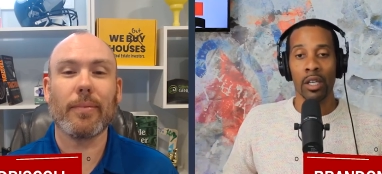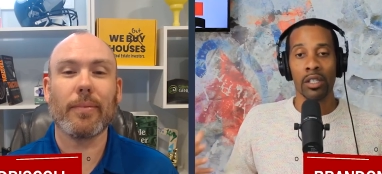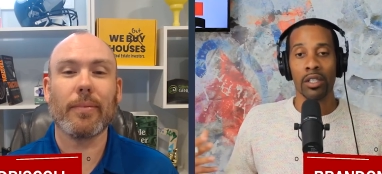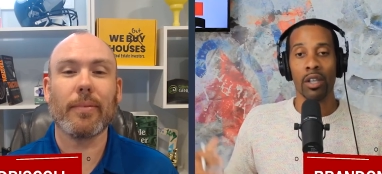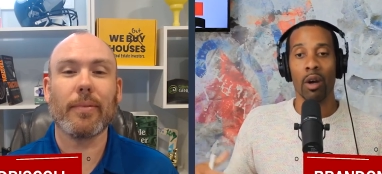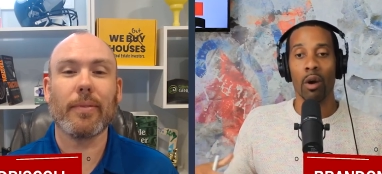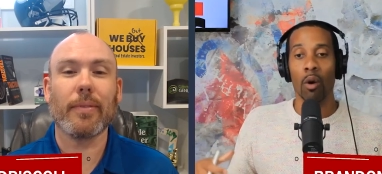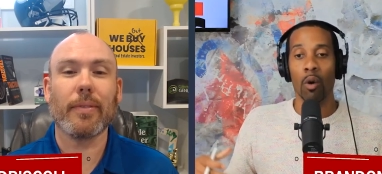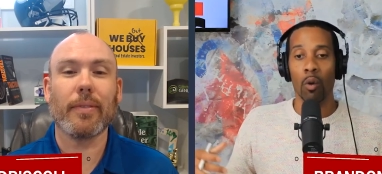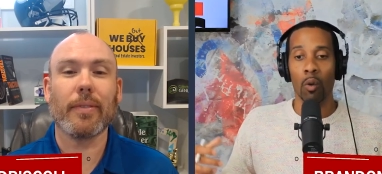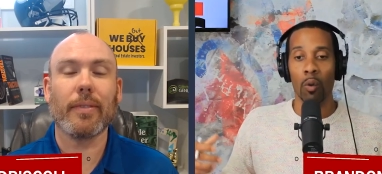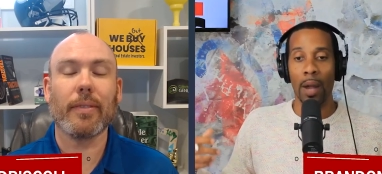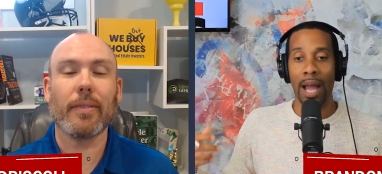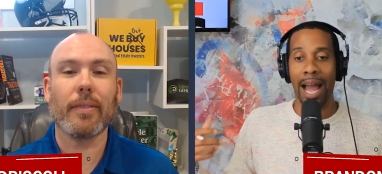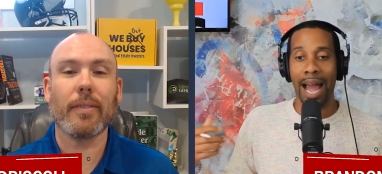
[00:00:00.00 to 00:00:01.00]

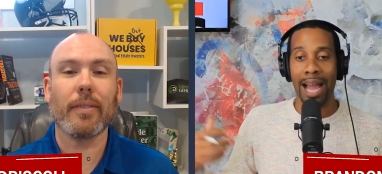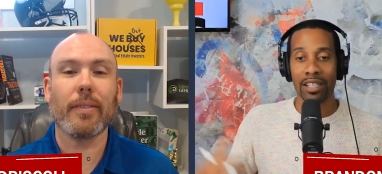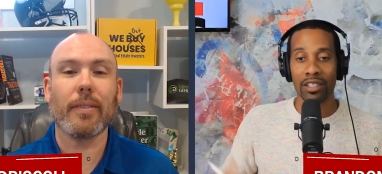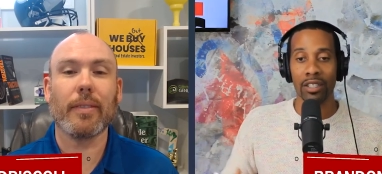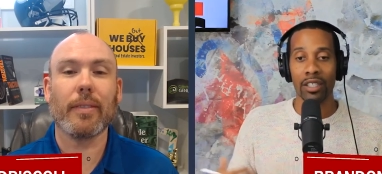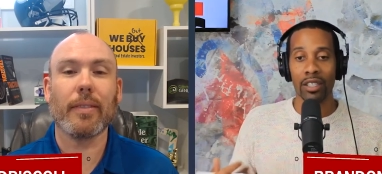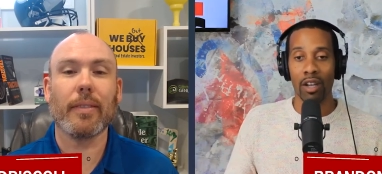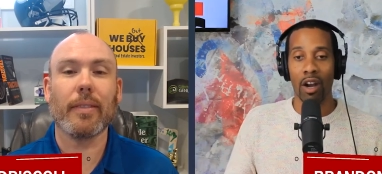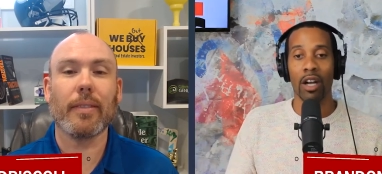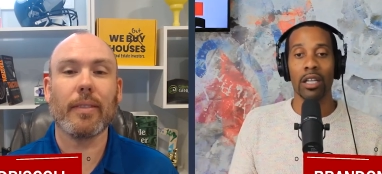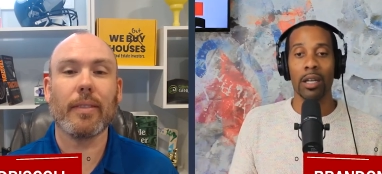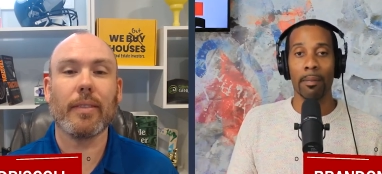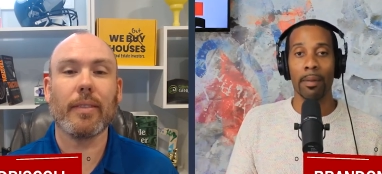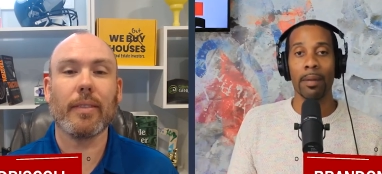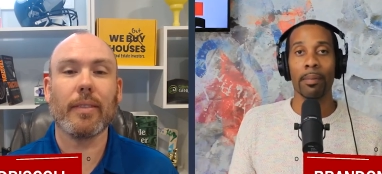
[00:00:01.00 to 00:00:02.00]
Speaker 1: So actually
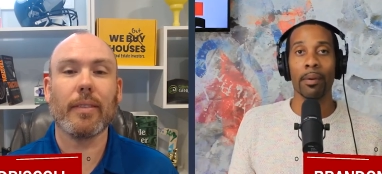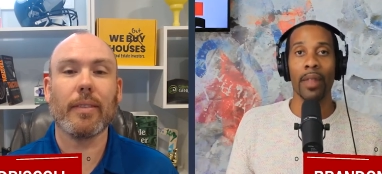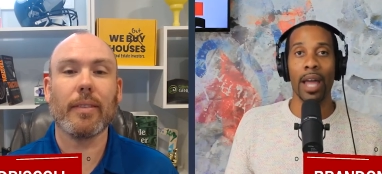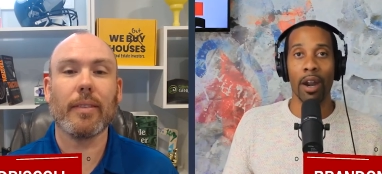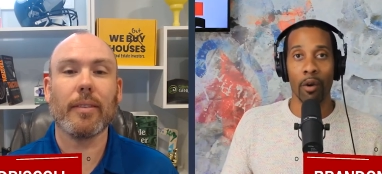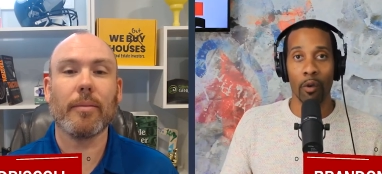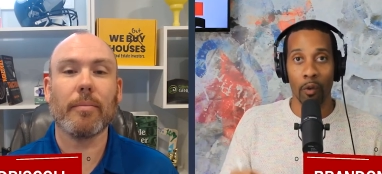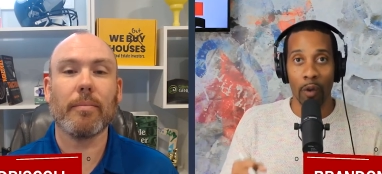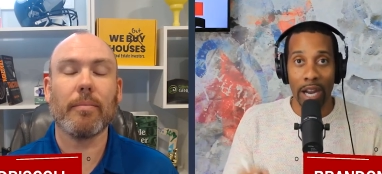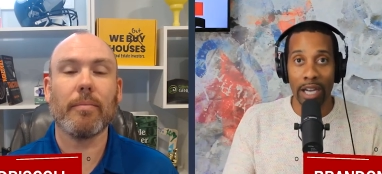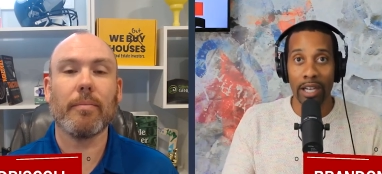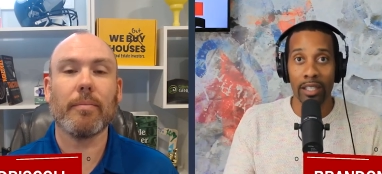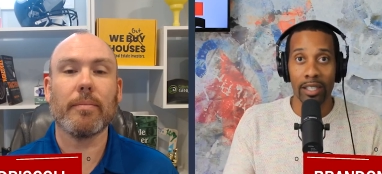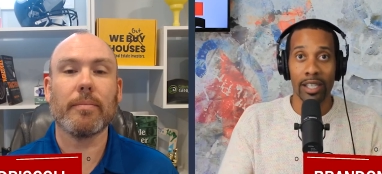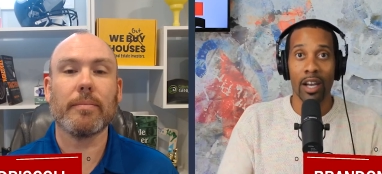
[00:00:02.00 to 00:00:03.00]
talking to people that are
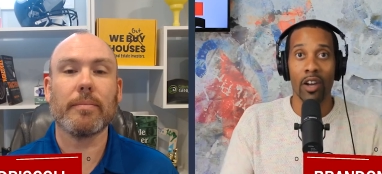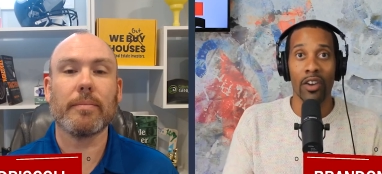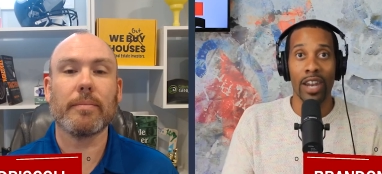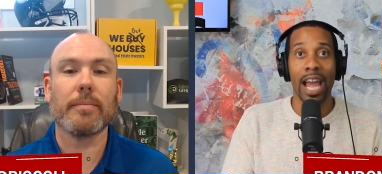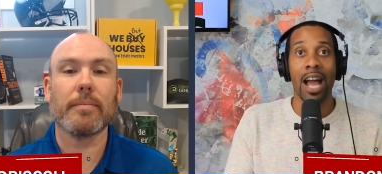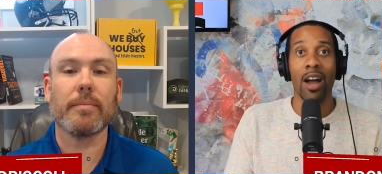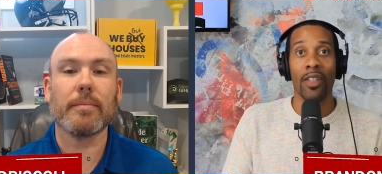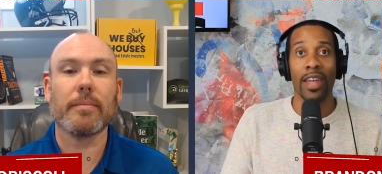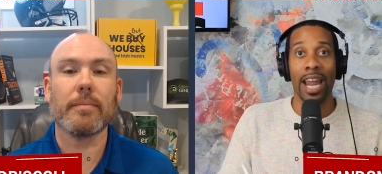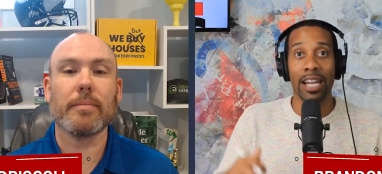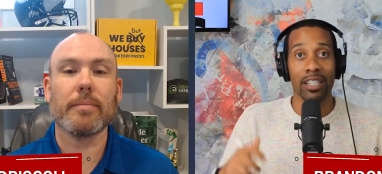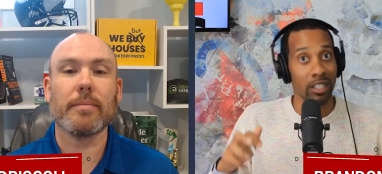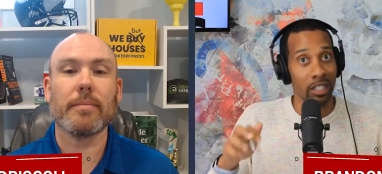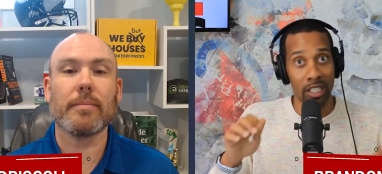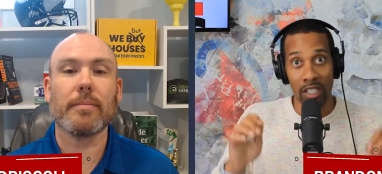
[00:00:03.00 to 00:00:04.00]
ready to sell now that
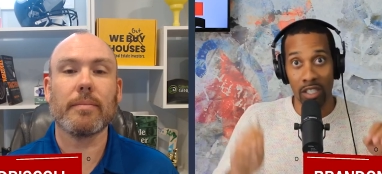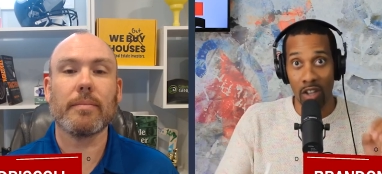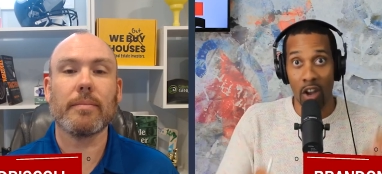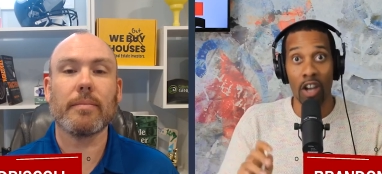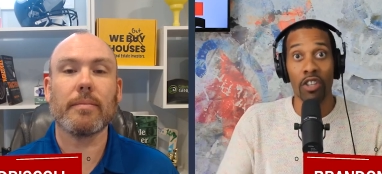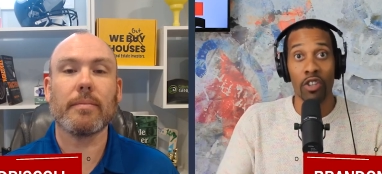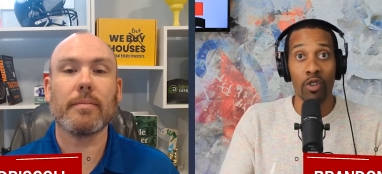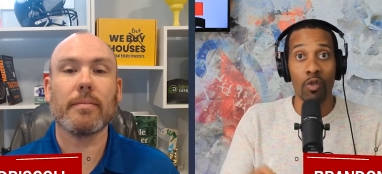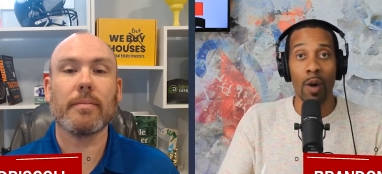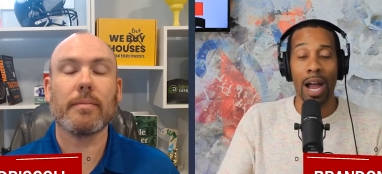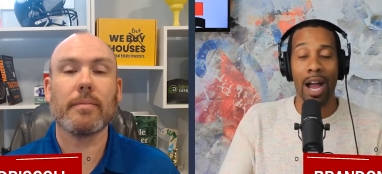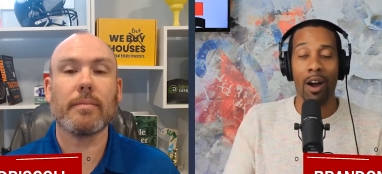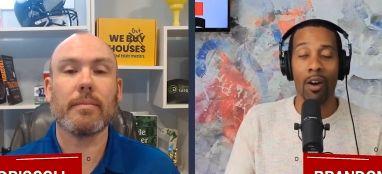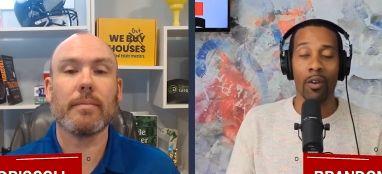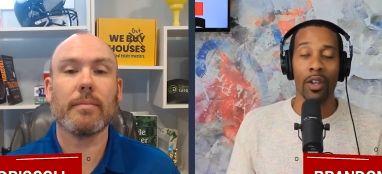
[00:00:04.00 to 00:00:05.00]
actually sought you
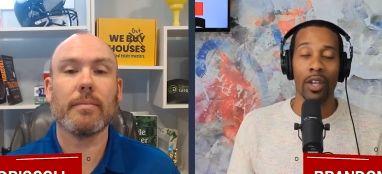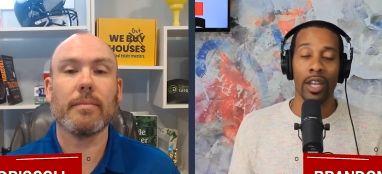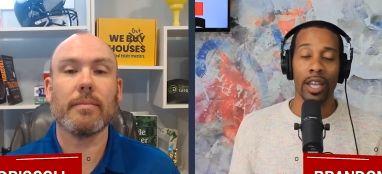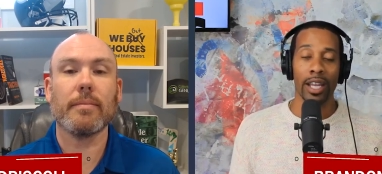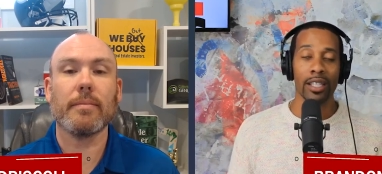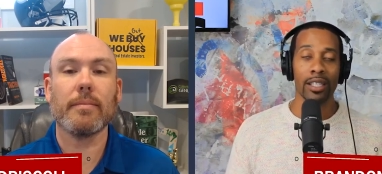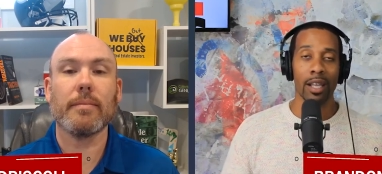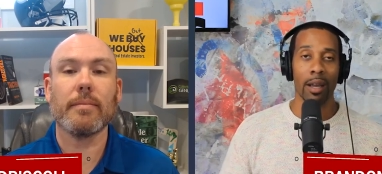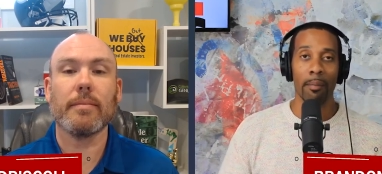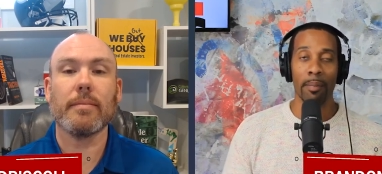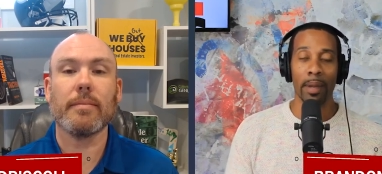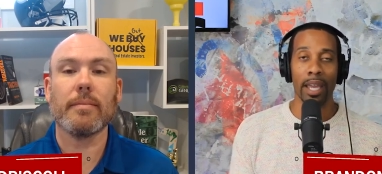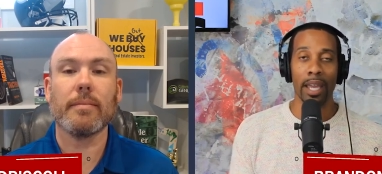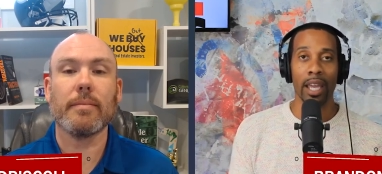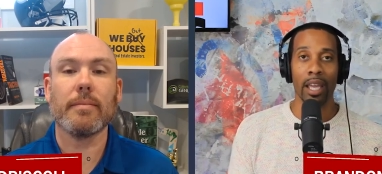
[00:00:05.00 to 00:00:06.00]
out ends up
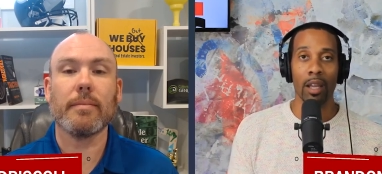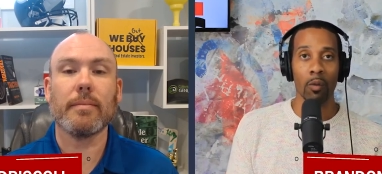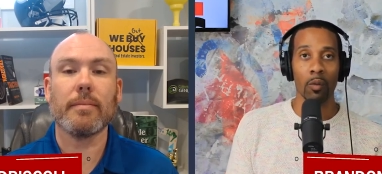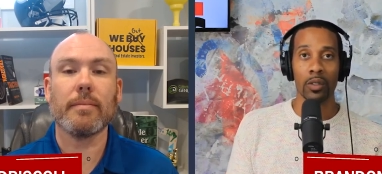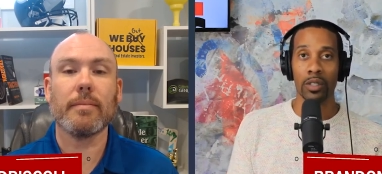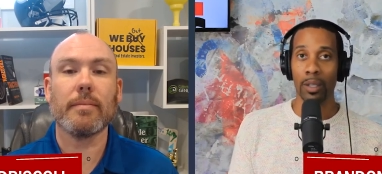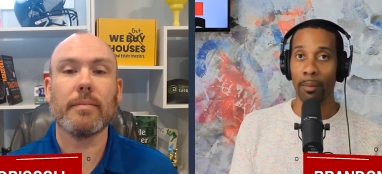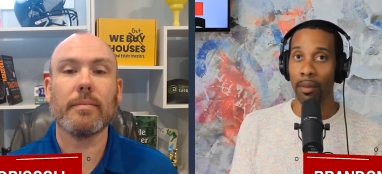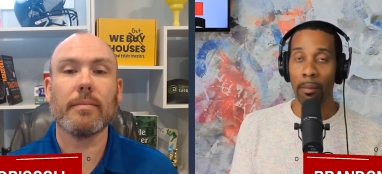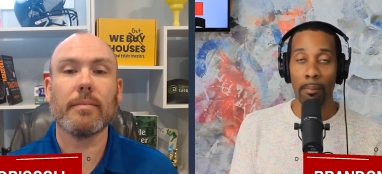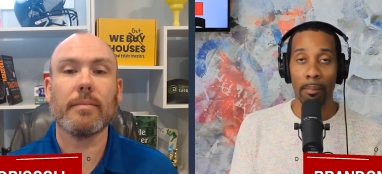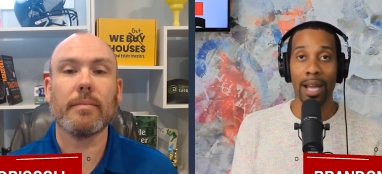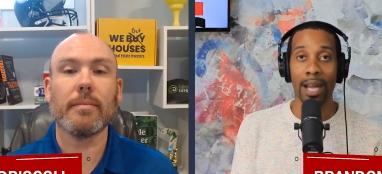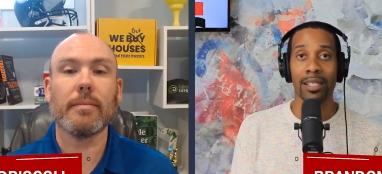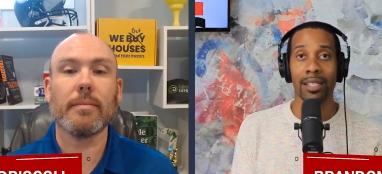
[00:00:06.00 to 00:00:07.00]
being some of the
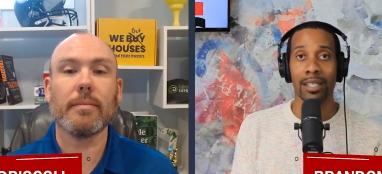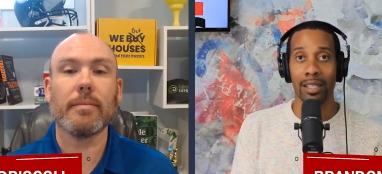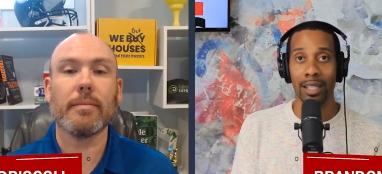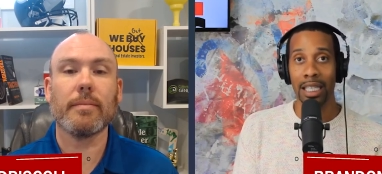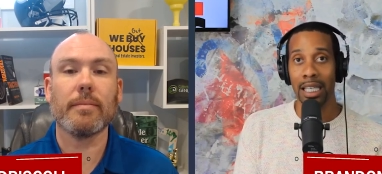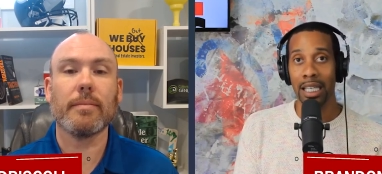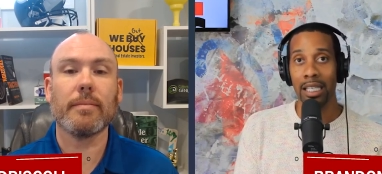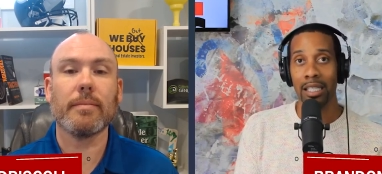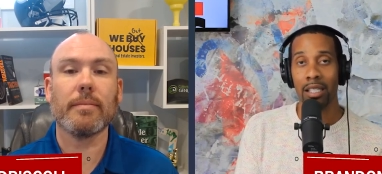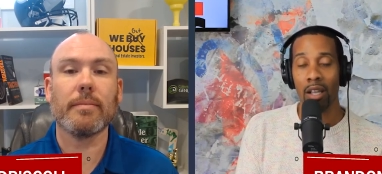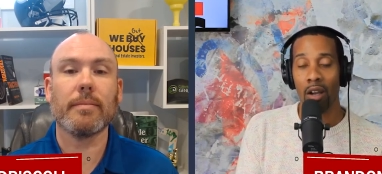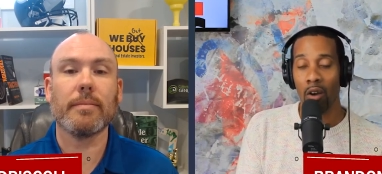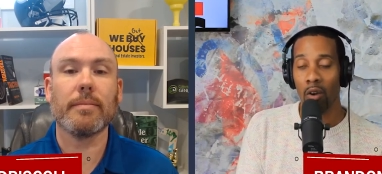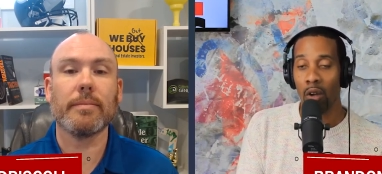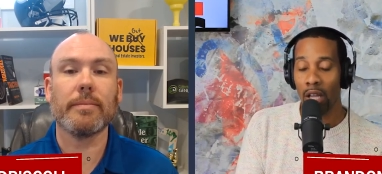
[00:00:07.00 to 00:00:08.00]
best leads. So